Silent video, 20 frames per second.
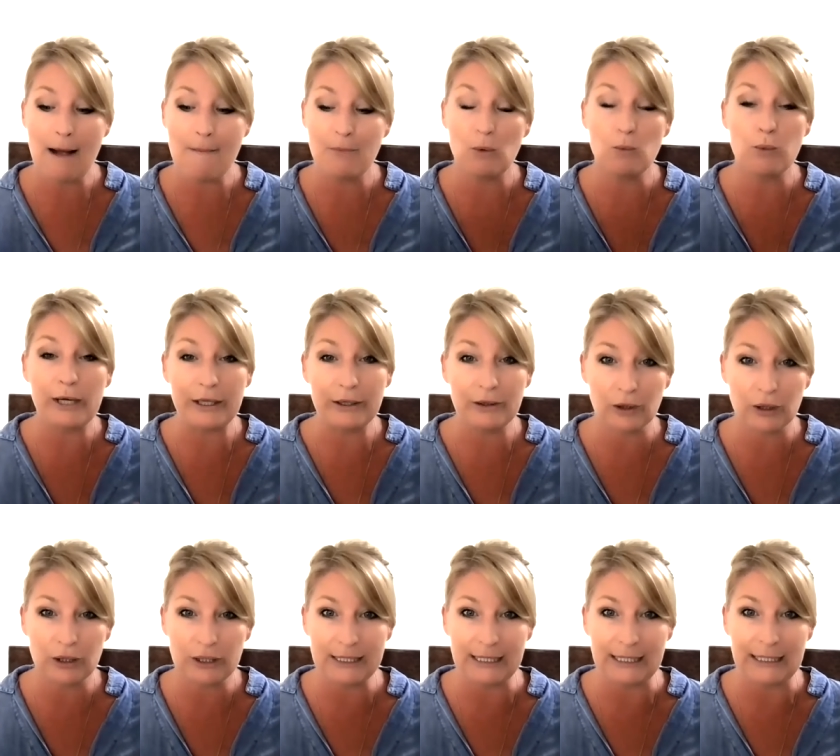with
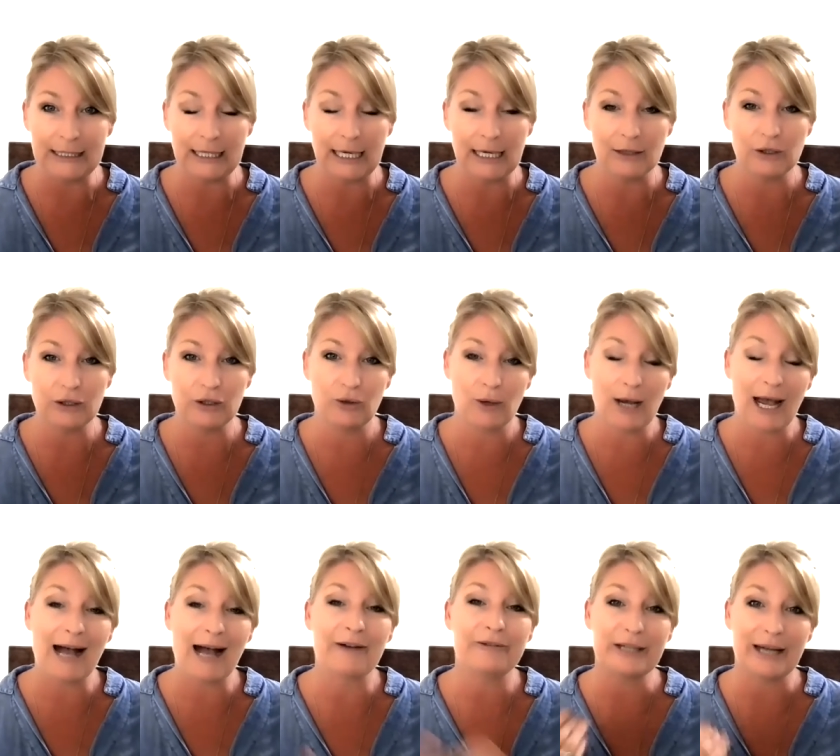those details. You
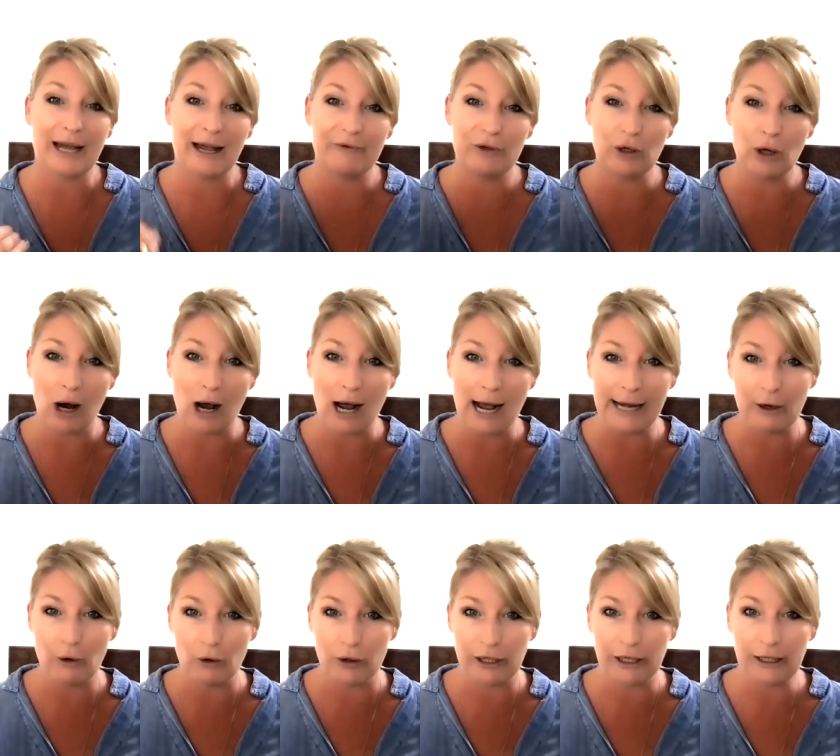have to have your eye
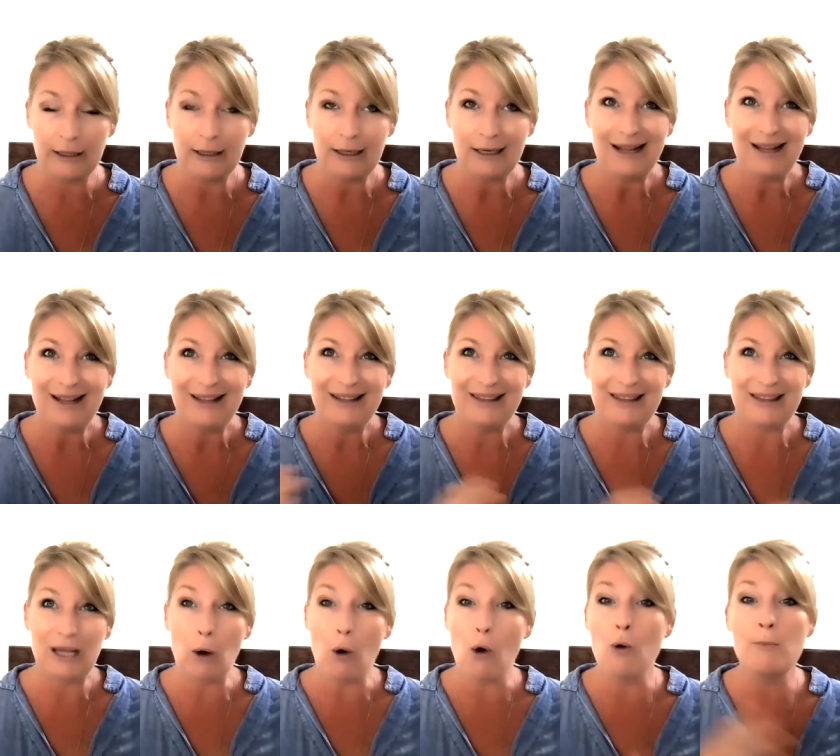on it.
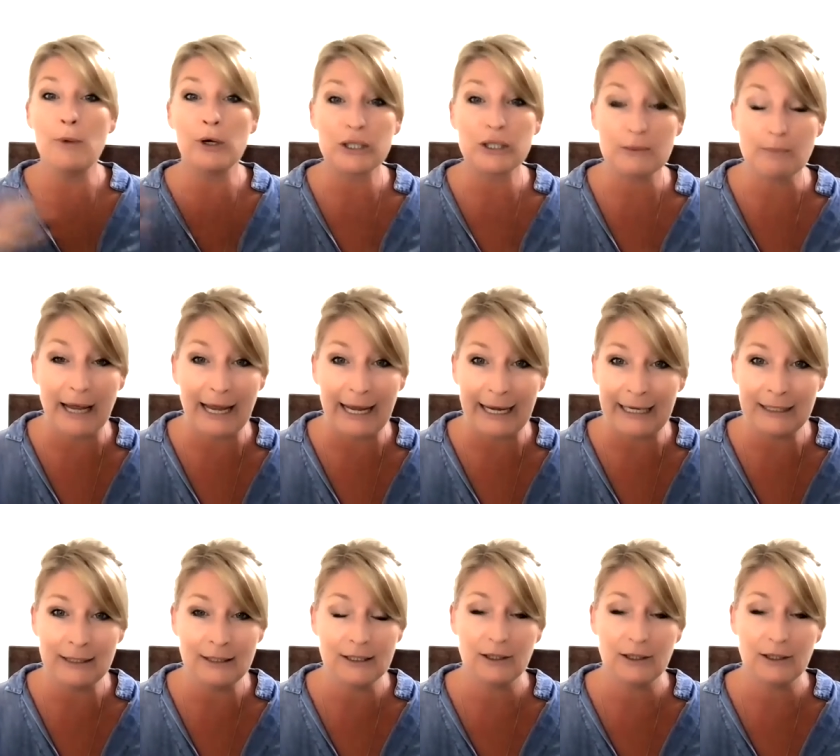Almost
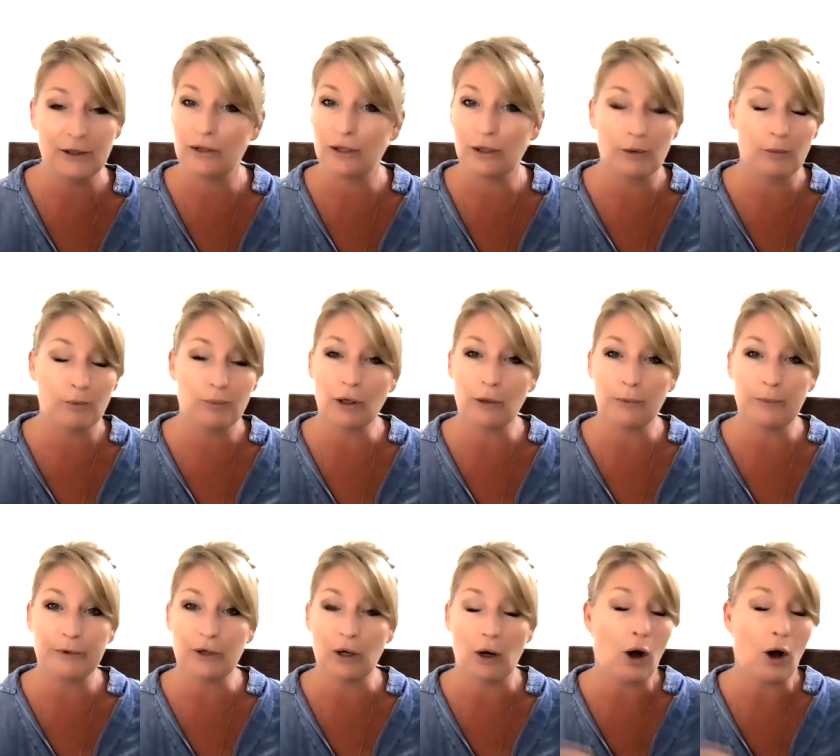made the
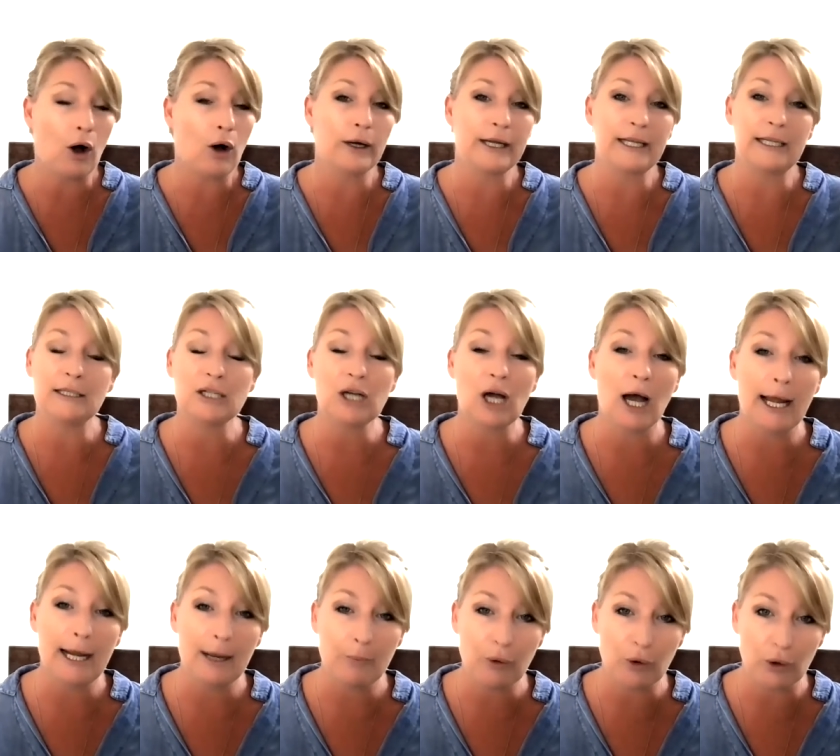
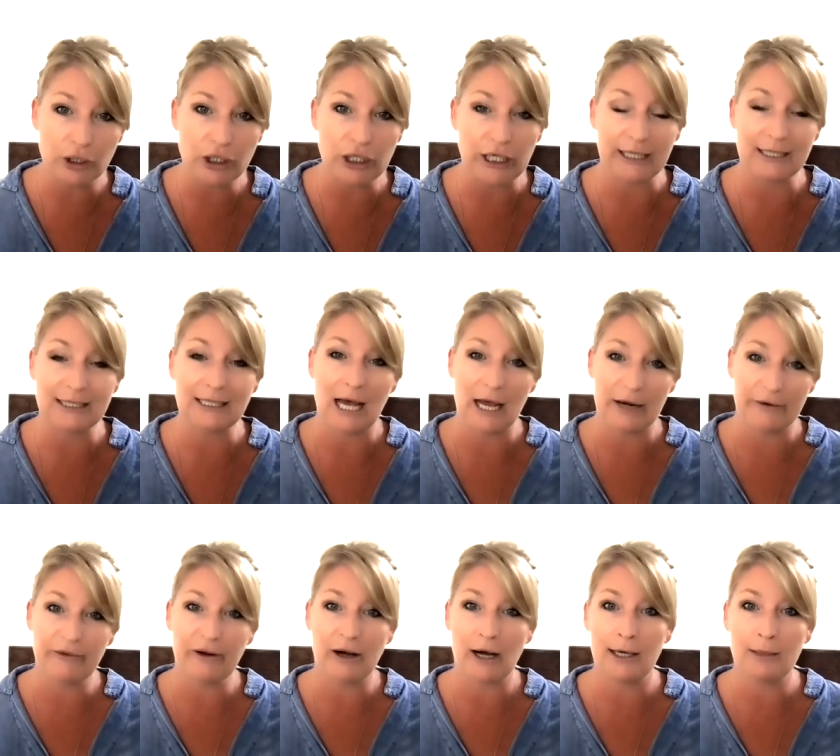entire project
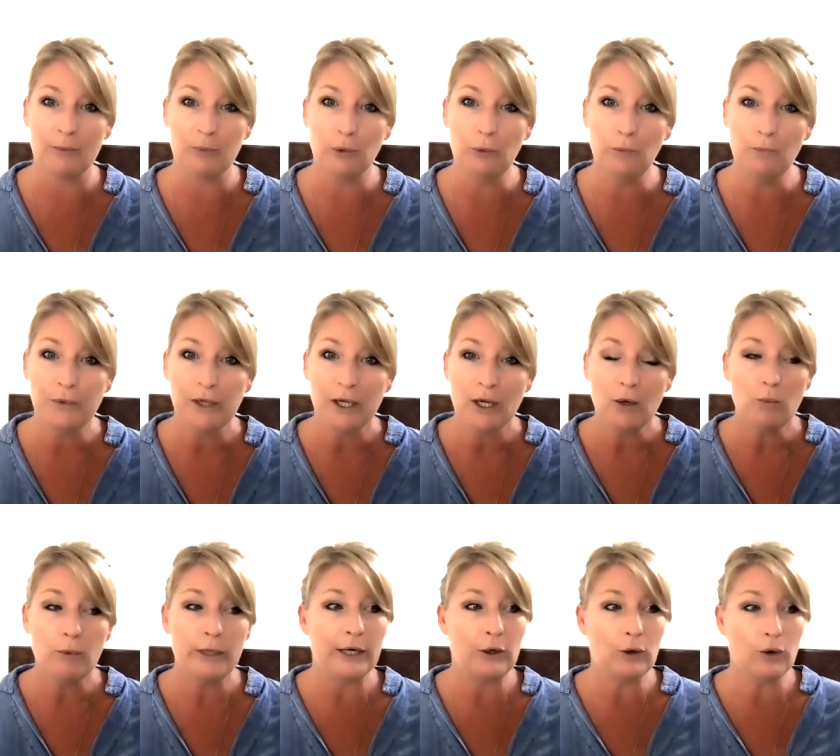unviable.
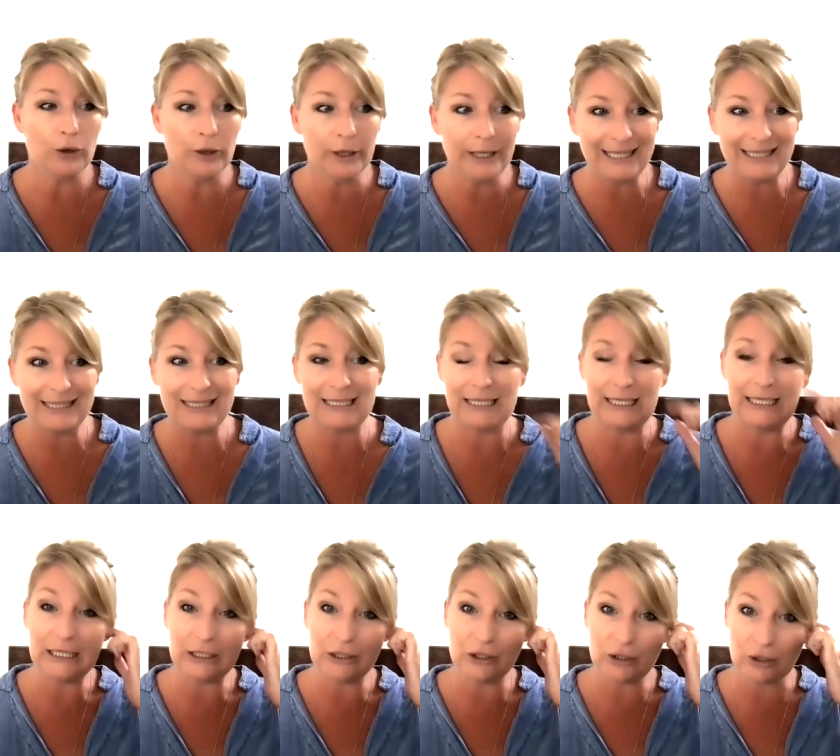We had already
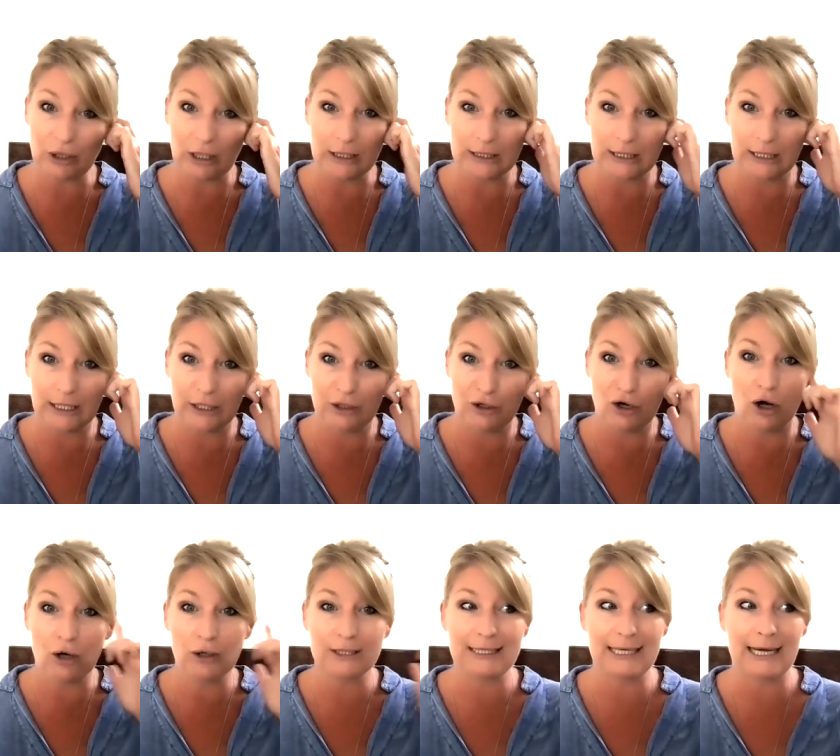deconstructed and
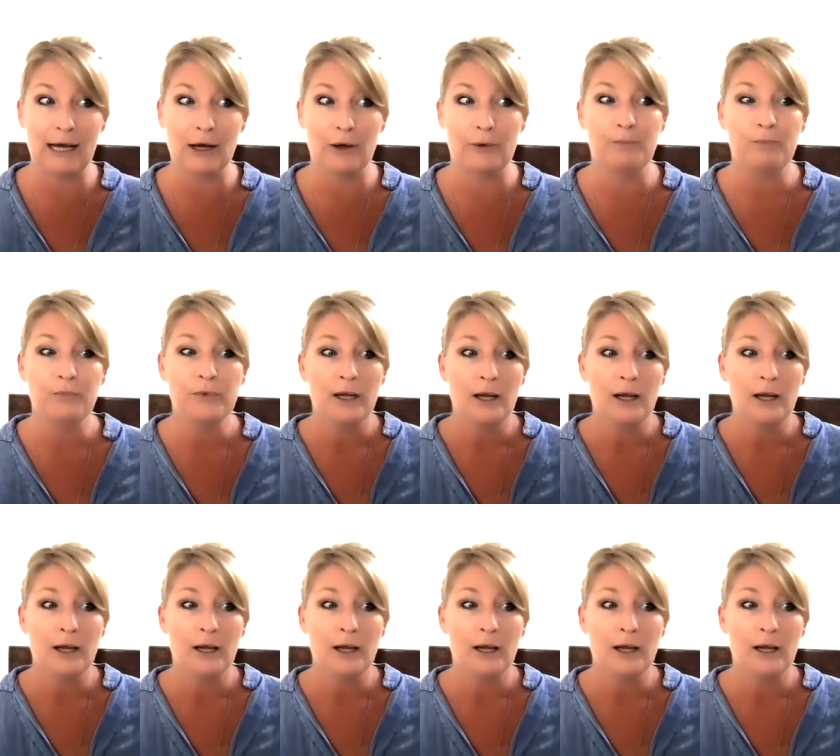knocked down